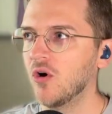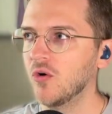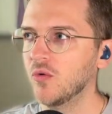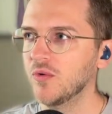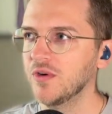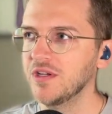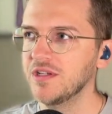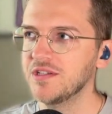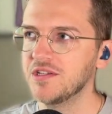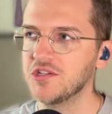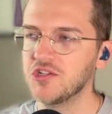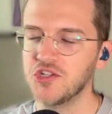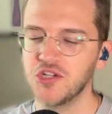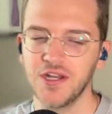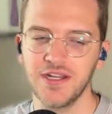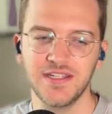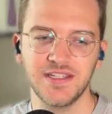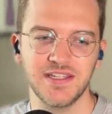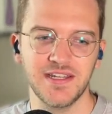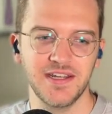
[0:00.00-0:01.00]
I'm always
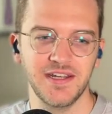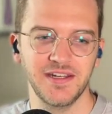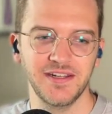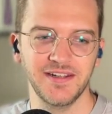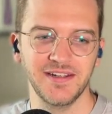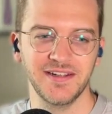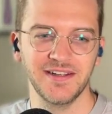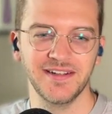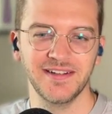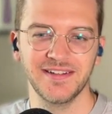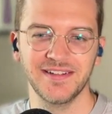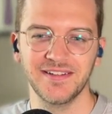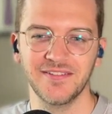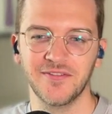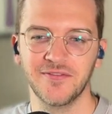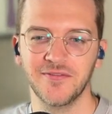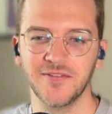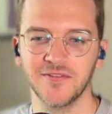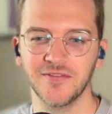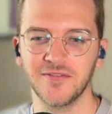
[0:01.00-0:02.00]
chasing
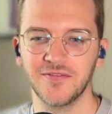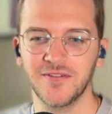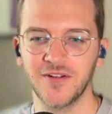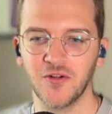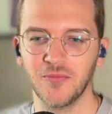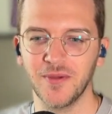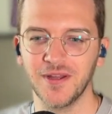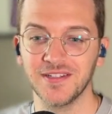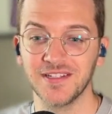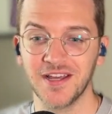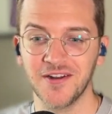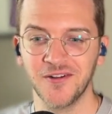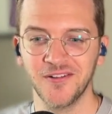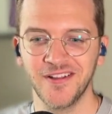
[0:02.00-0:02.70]
fulfillment.